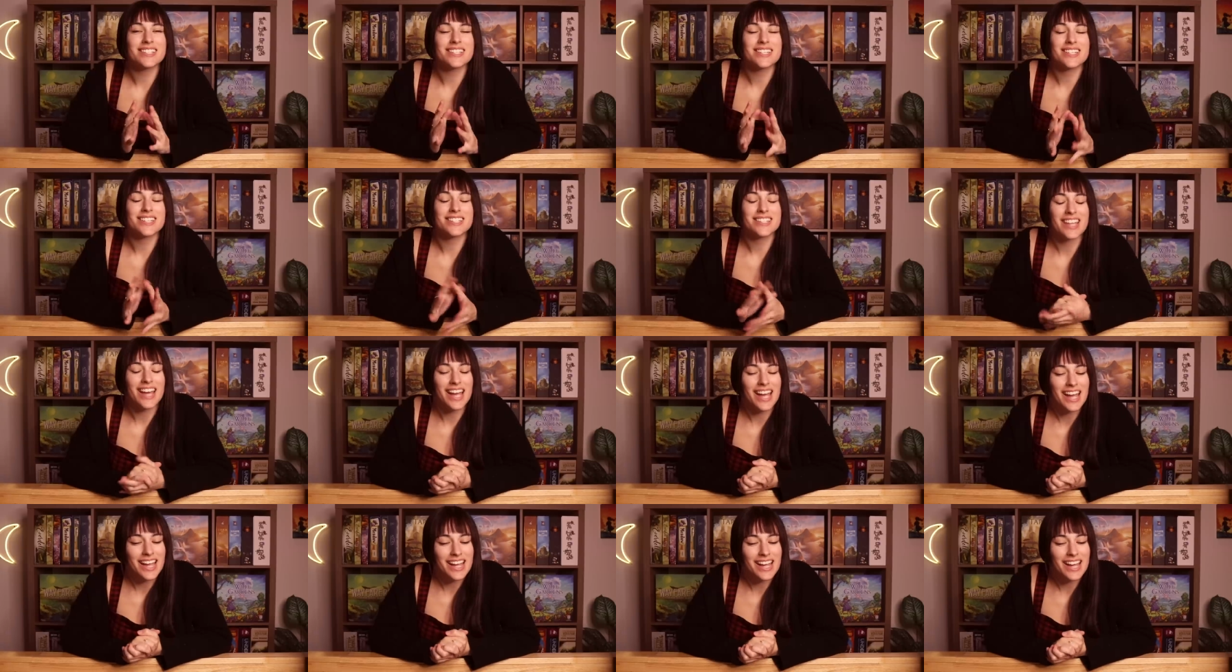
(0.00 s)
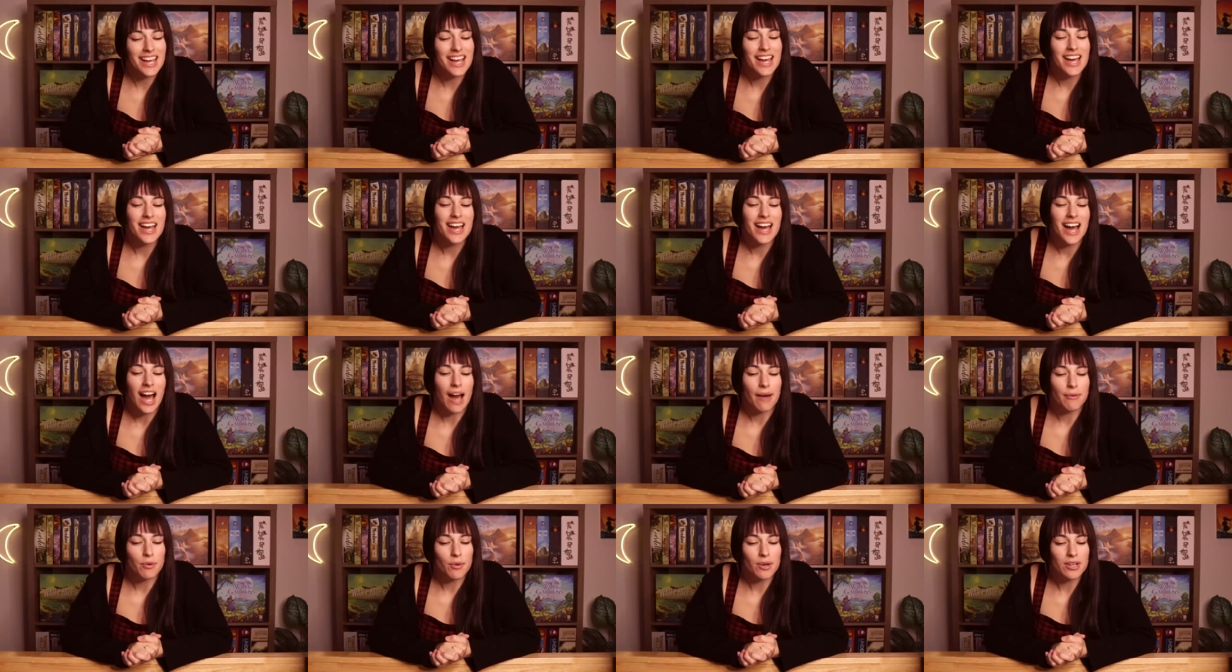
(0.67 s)
Today,
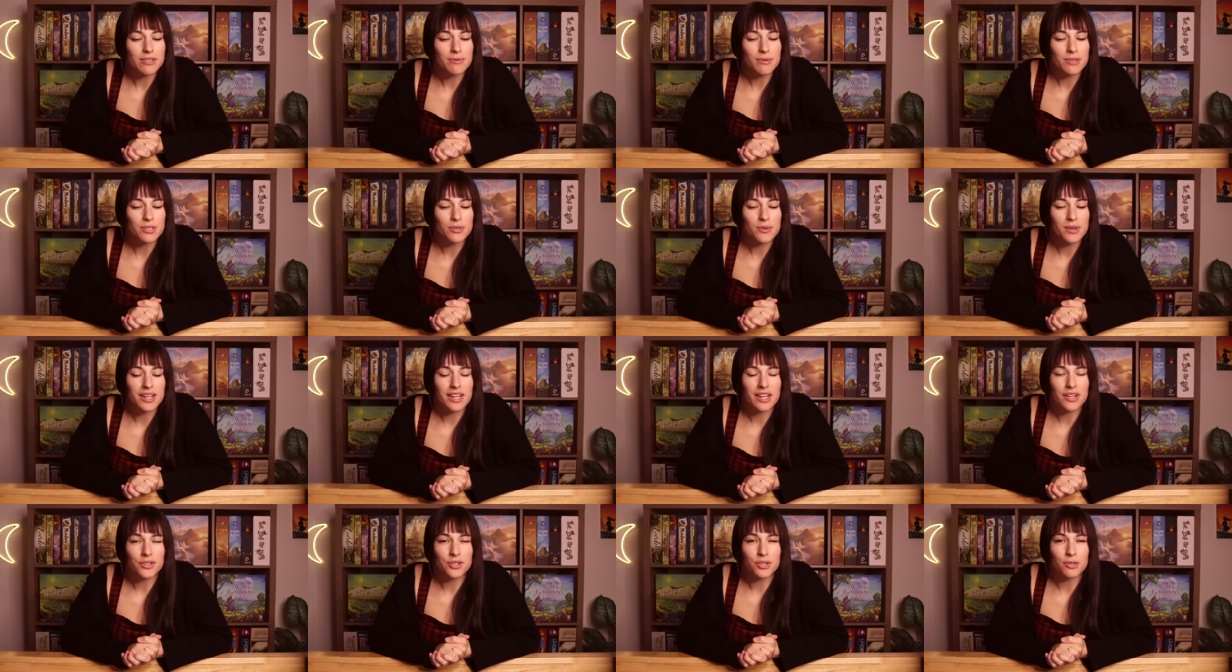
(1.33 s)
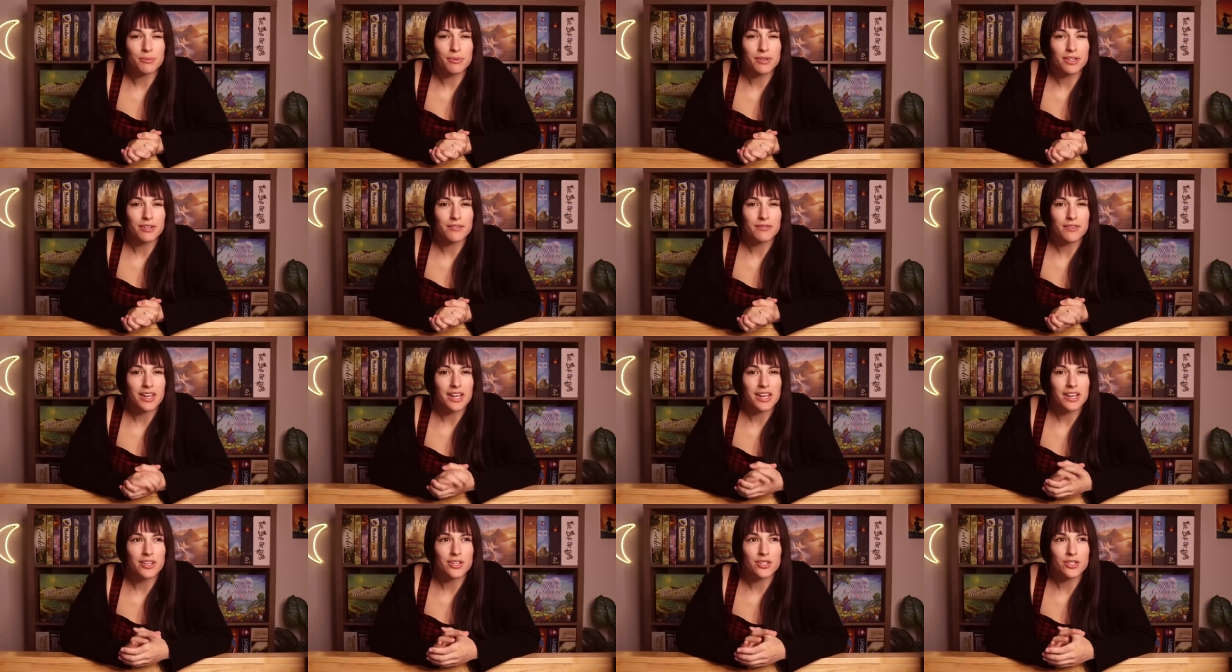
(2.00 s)
I'm going to be doing a little bit of
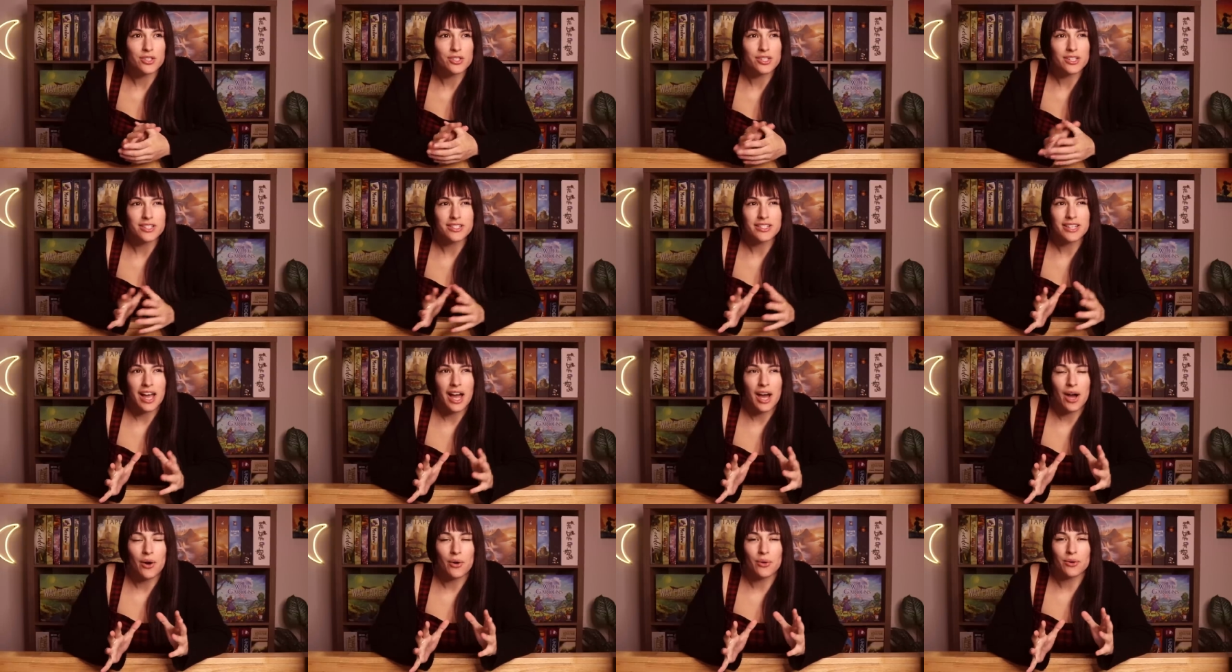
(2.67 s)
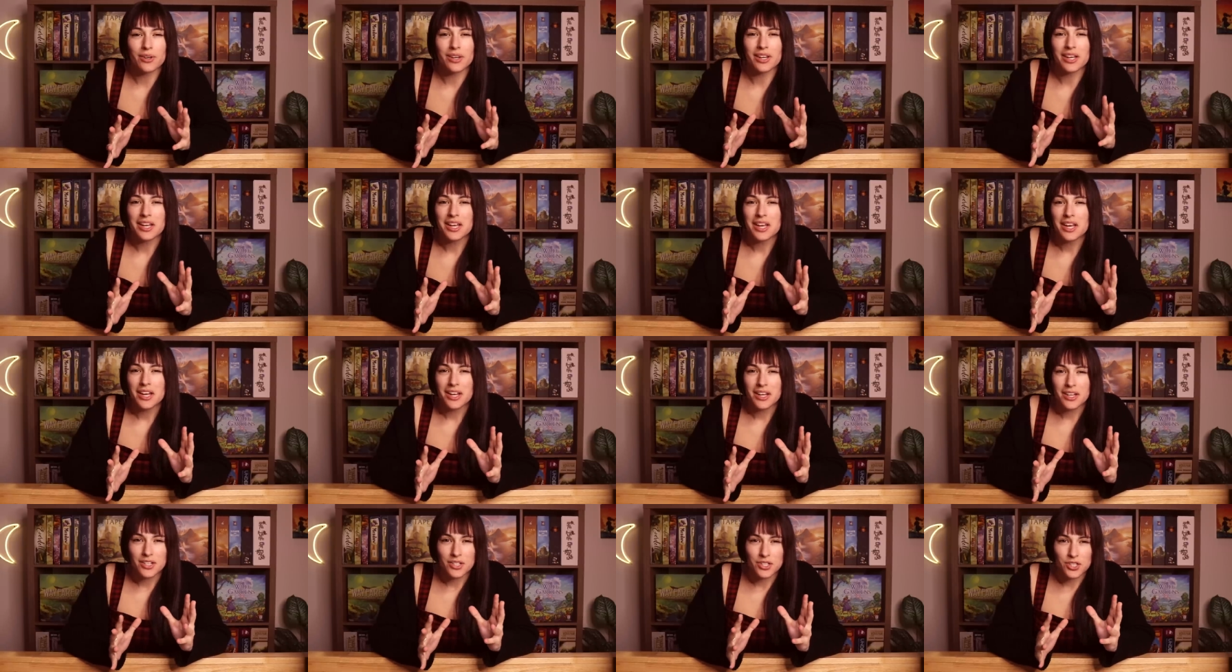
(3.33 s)
a sit-down,
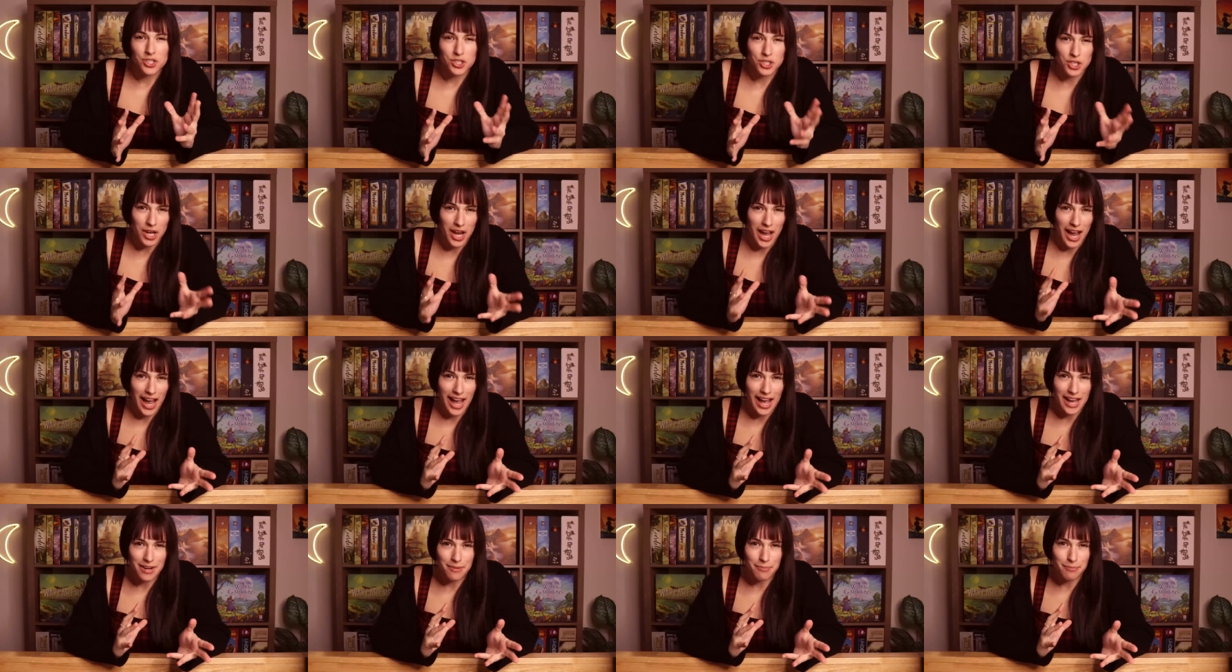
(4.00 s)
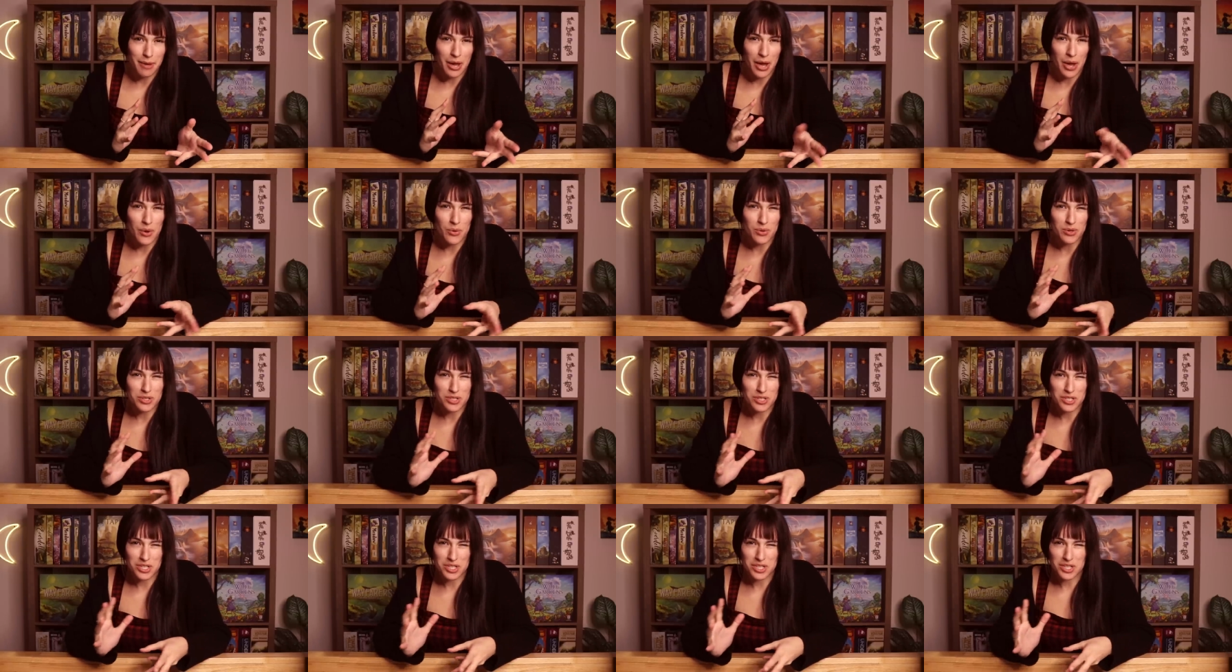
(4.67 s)
chat about